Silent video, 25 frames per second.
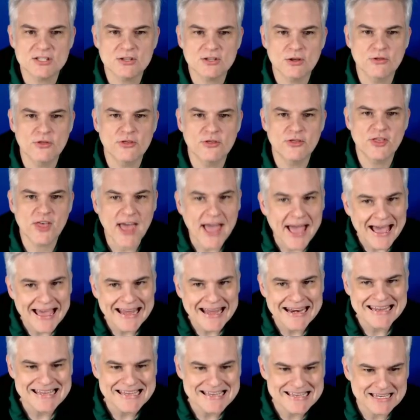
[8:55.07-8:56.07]
right, so
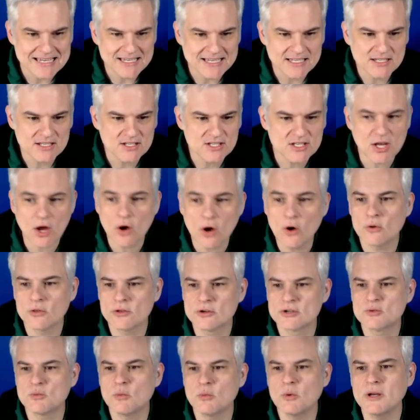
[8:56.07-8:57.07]
that is, oh,
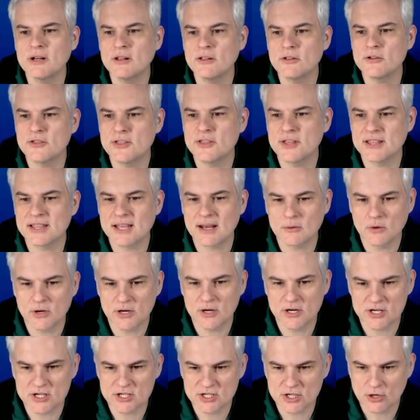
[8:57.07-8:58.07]
there's one other thing that I
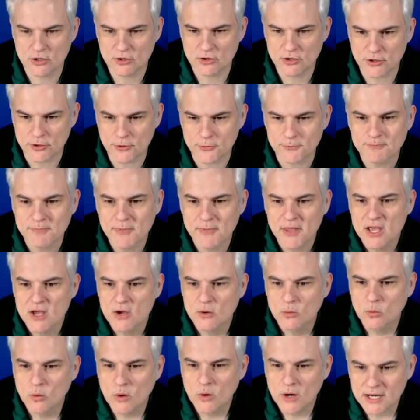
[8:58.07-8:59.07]
wanted to show you.
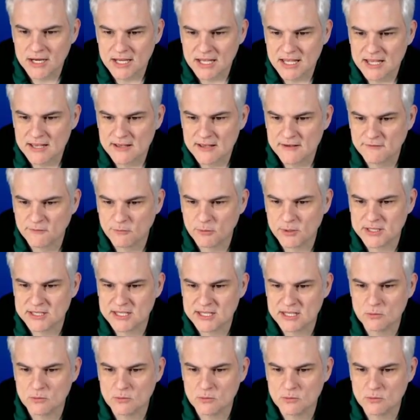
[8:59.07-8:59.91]
What if